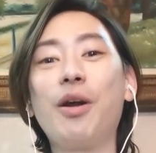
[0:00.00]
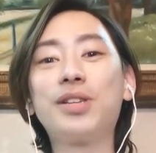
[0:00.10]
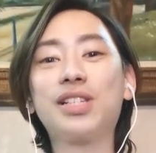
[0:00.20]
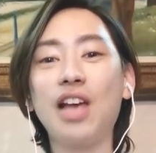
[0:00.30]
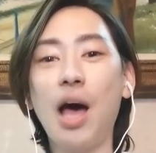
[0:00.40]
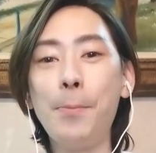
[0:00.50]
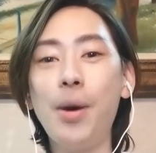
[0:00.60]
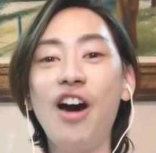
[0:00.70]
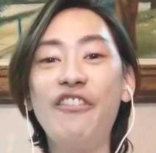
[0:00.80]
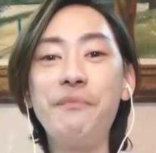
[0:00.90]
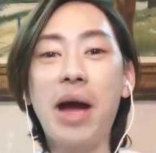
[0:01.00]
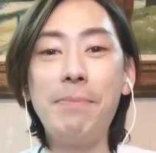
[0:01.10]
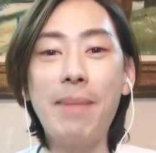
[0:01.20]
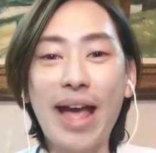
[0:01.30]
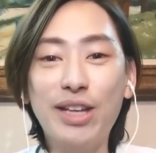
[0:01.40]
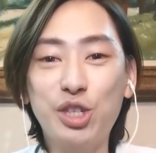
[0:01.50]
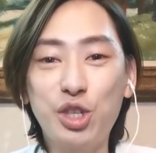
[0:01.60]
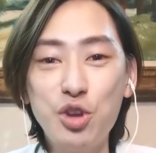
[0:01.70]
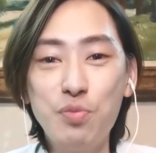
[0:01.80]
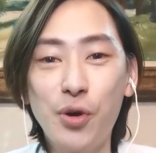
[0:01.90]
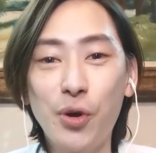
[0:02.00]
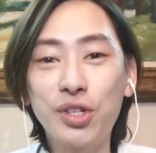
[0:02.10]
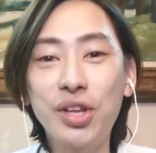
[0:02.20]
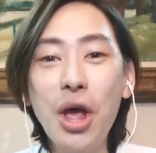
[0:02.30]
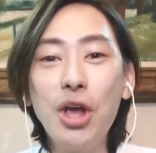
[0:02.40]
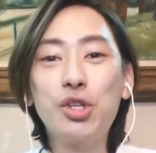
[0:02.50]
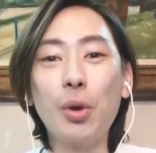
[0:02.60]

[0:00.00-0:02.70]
from some of my MaxTubers,